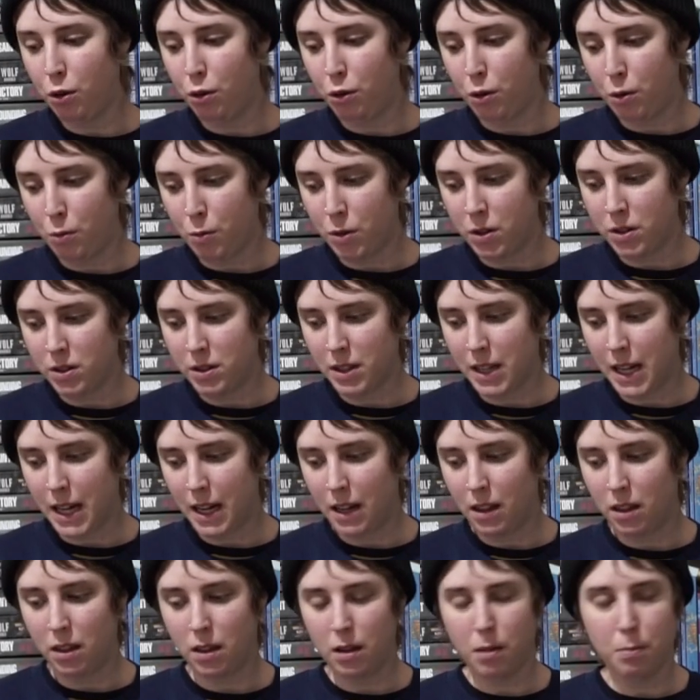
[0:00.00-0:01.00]
who was
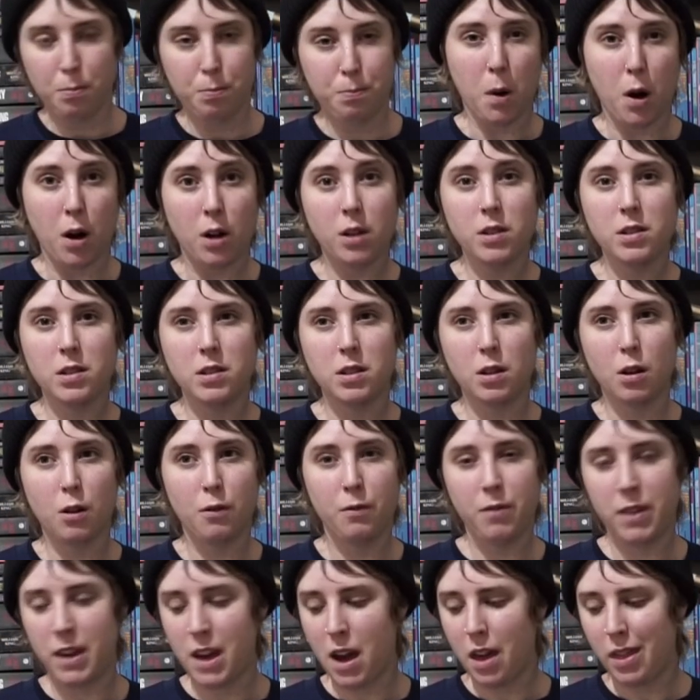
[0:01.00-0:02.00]
like the boss
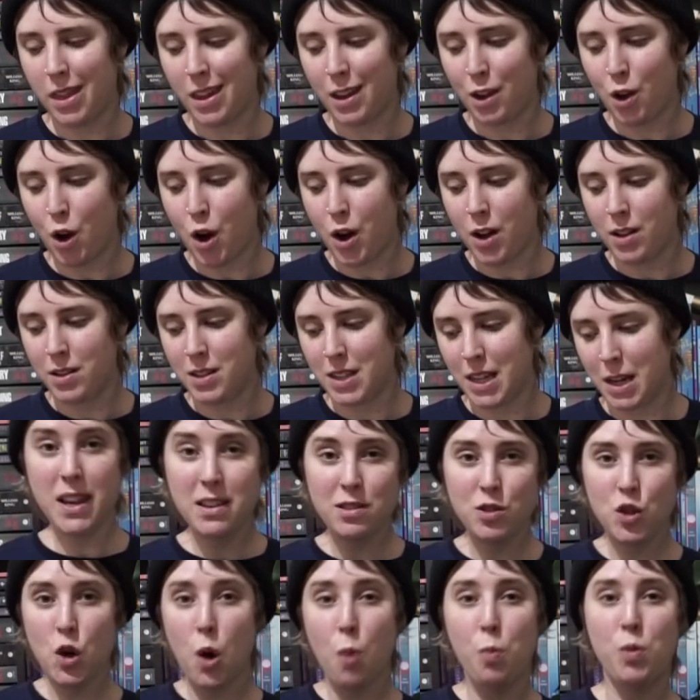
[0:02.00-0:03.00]
of the other gods.
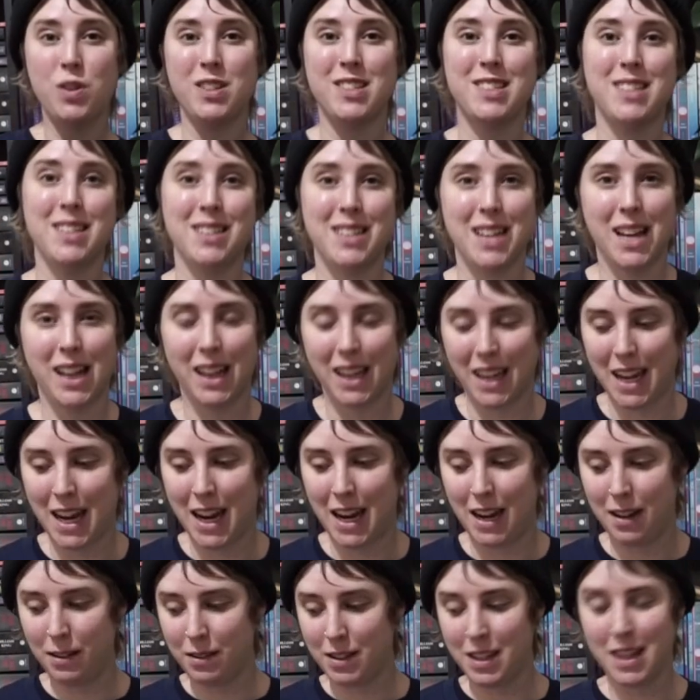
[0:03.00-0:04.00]
His job was to
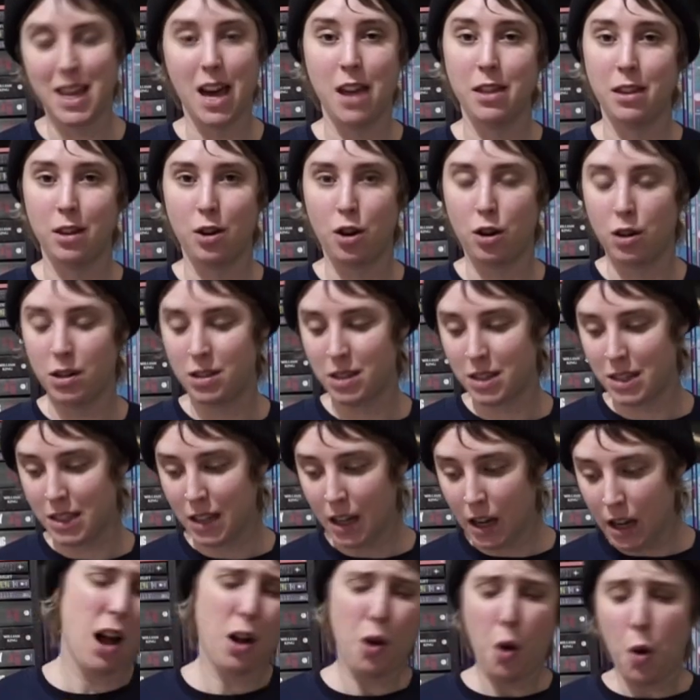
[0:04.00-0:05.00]
delegate to the other gods.
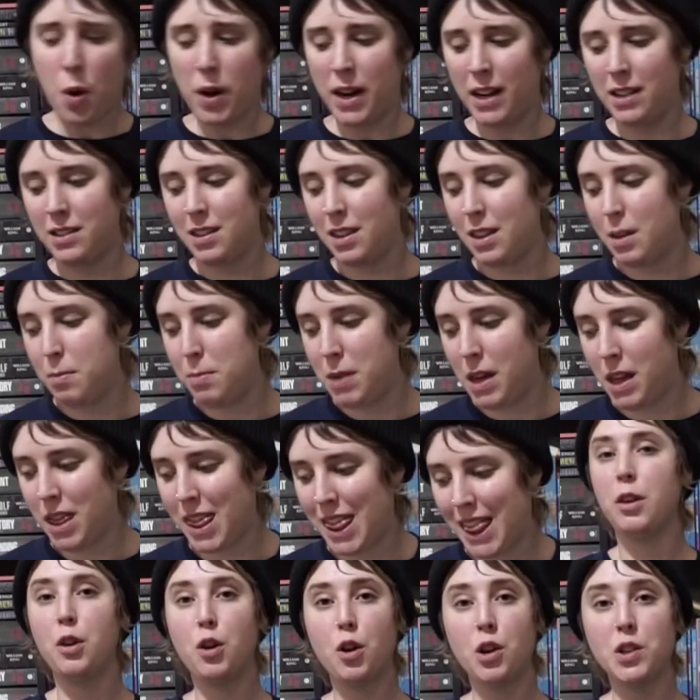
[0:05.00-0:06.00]
According to the myth,
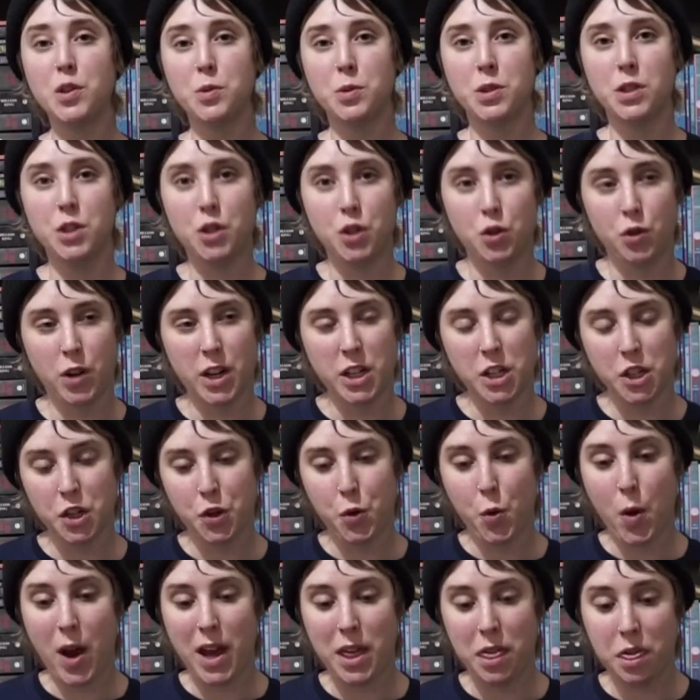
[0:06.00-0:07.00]
the gods were stretched
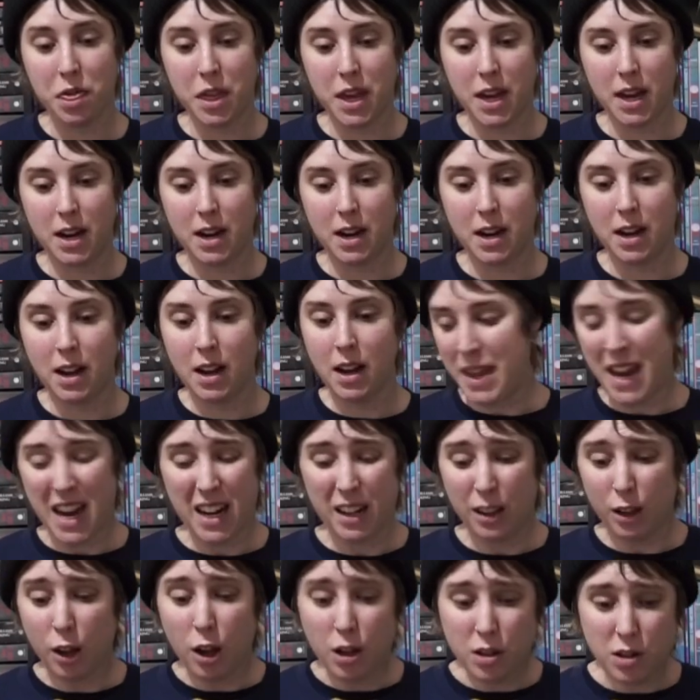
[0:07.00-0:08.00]
quite thin. They
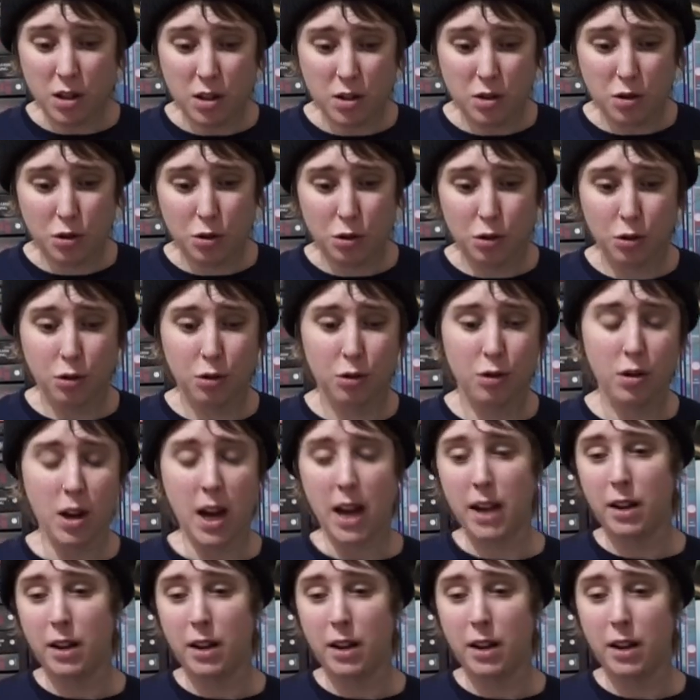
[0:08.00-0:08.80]
had a lot to do